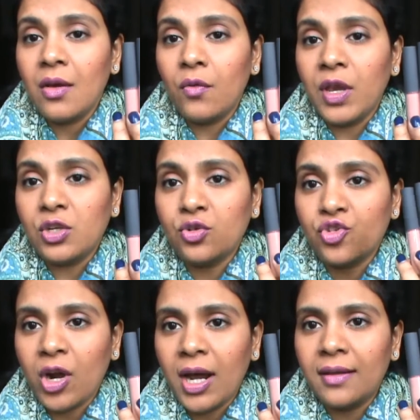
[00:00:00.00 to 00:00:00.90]
way to
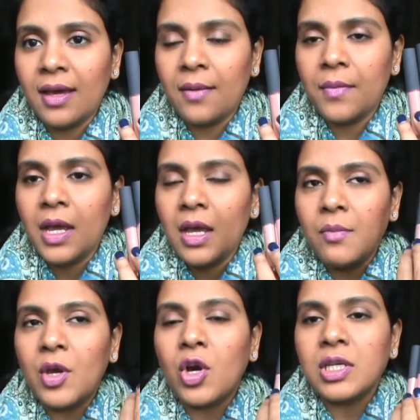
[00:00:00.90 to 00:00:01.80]
try them
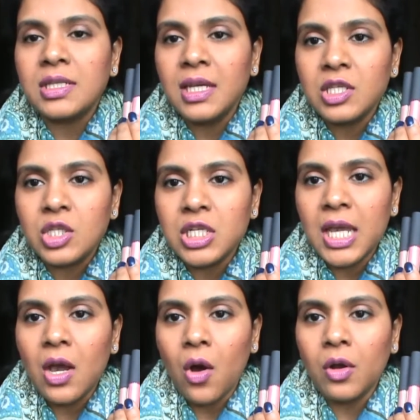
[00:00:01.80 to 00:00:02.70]
because they
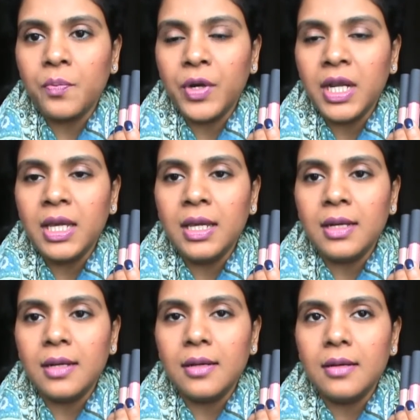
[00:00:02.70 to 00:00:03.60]
stay on pretty
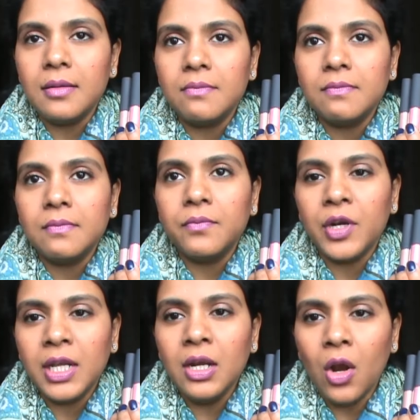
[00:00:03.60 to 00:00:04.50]

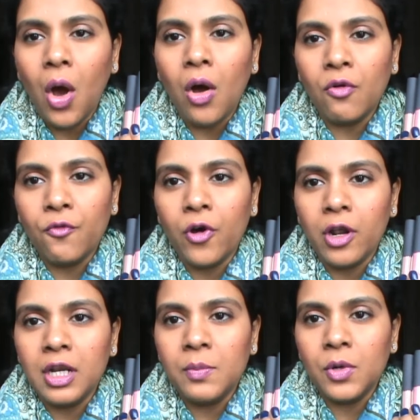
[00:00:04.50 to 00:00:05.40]
pretty long for a
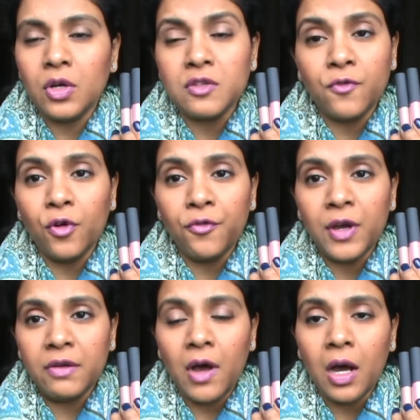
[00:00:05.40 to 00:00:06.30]
lip gloss
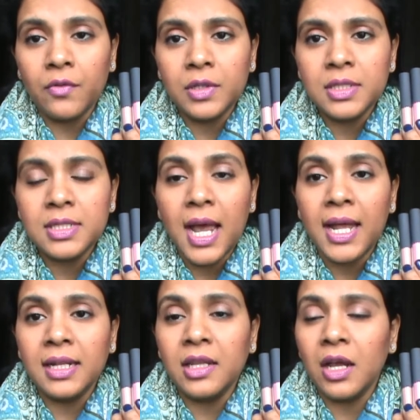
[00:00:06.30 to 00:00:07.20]
4-5 hours
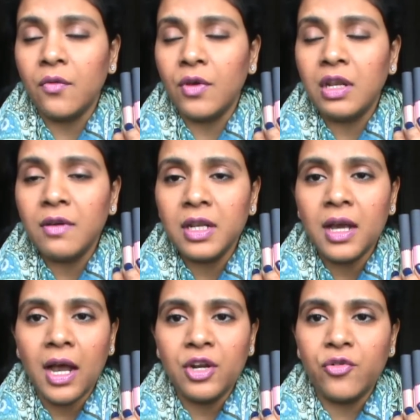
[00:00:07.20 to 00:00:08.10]
and they are very very
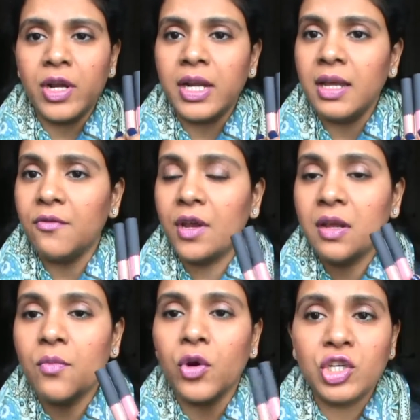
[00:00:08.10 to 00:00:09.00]
hydrating very
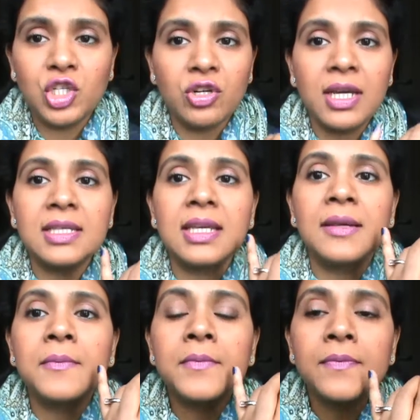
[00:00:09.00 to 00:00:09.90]
moisturizing